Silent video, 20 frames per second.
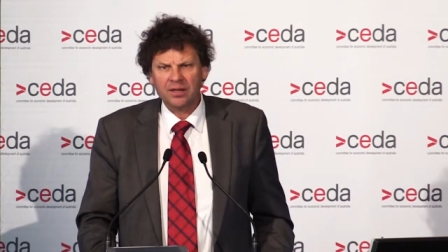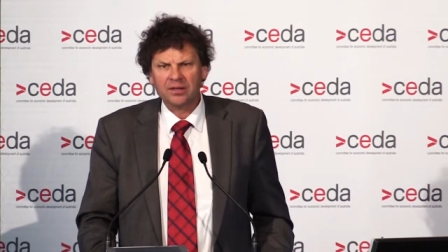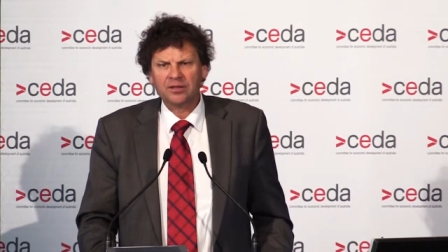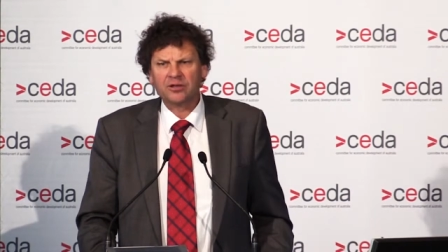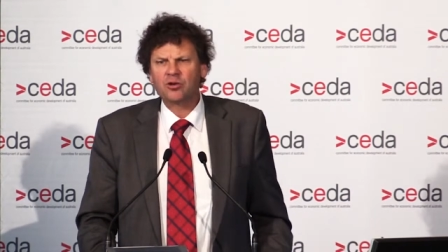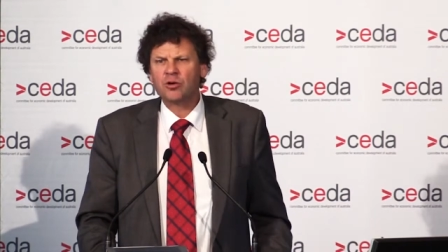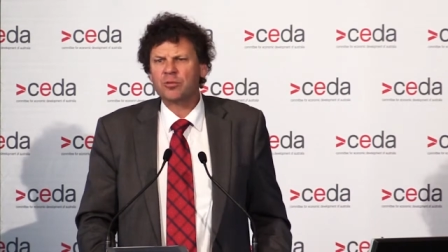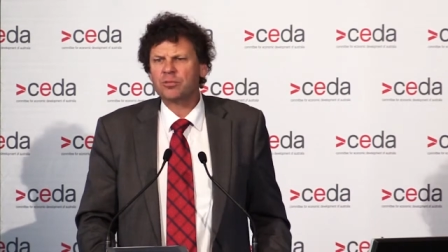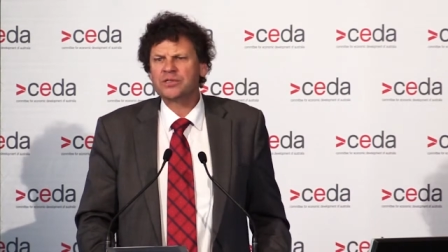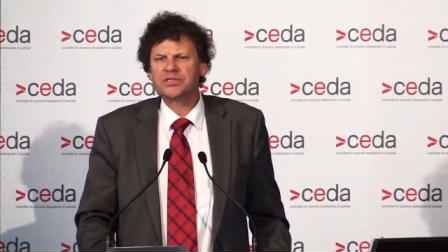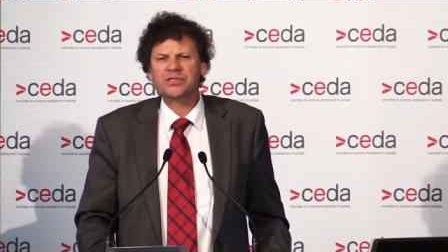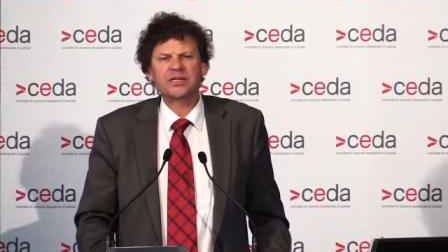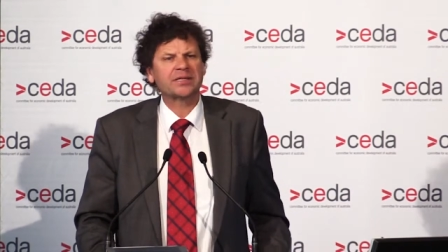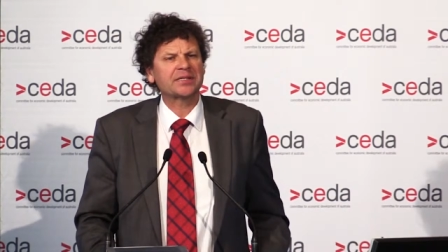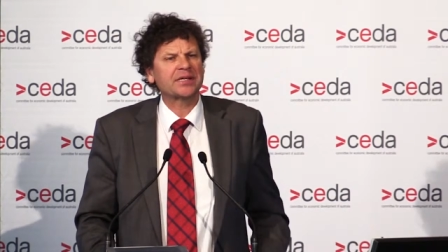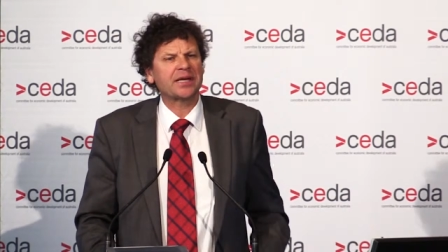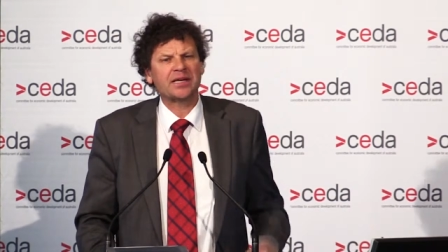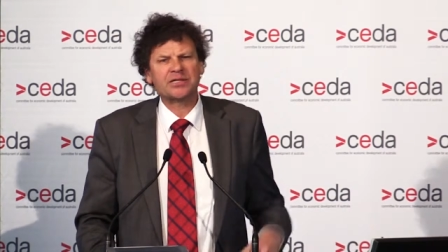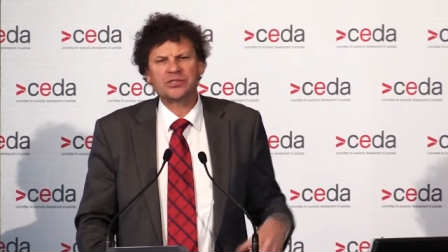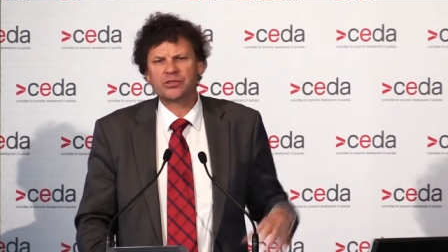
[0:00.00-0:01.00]
The corporate
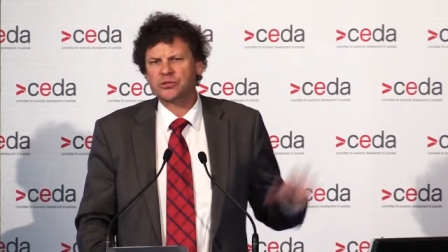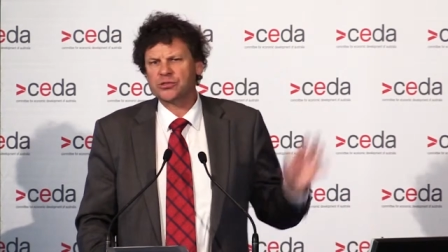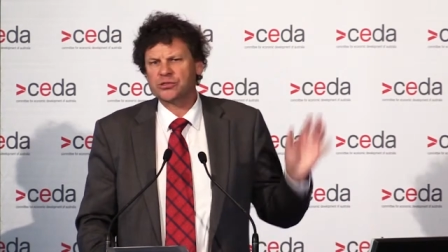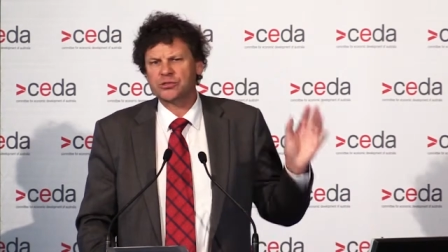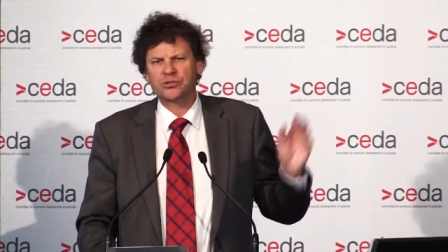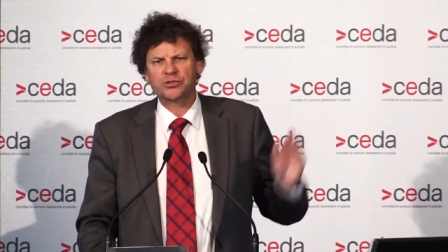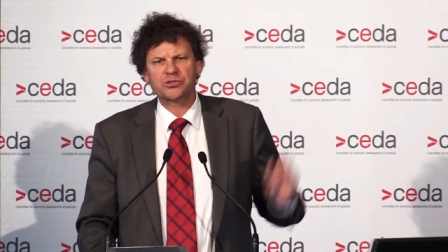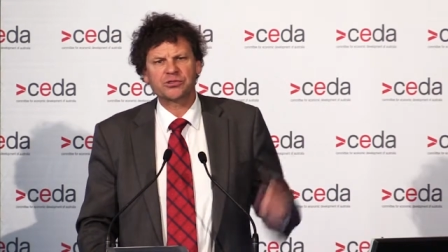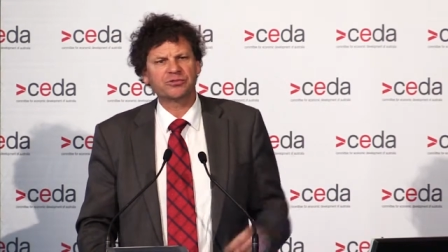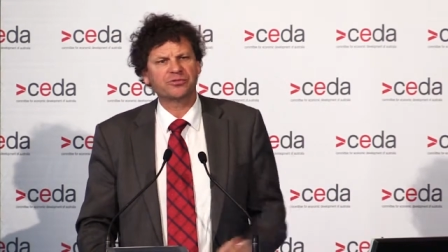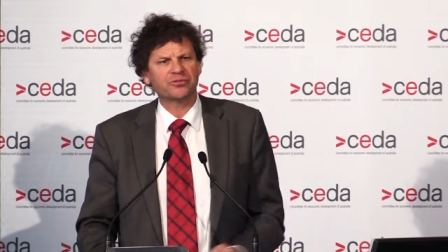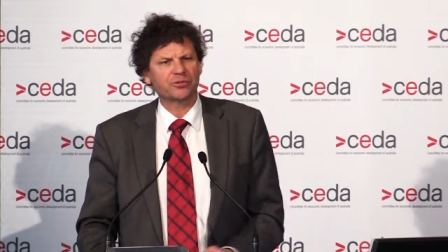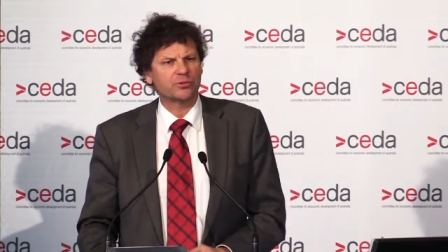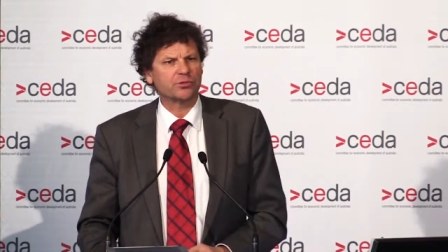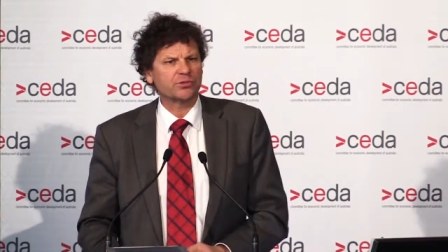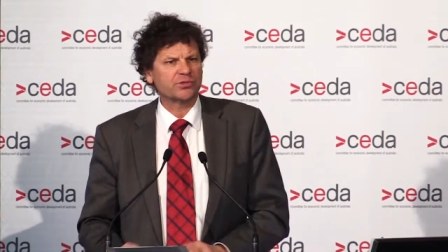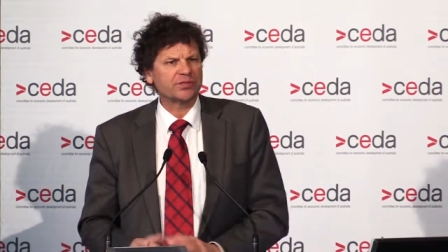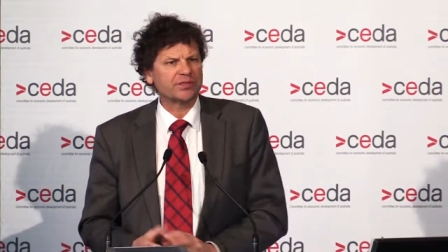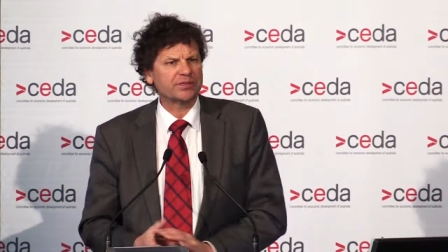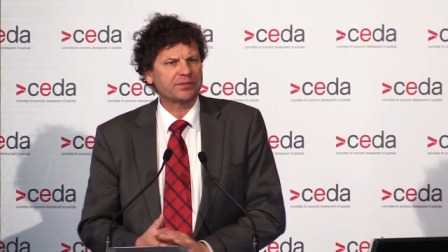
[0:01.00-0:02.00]
sector has all sorts of
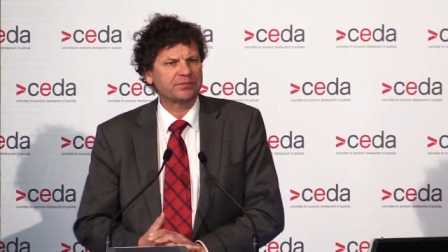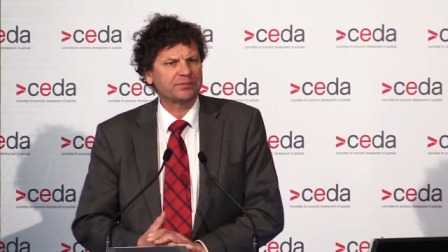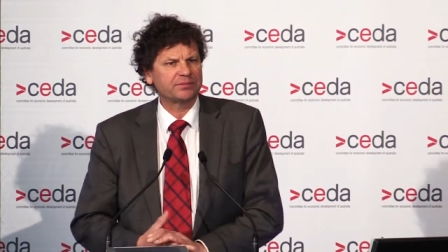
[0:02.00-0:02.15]
rules.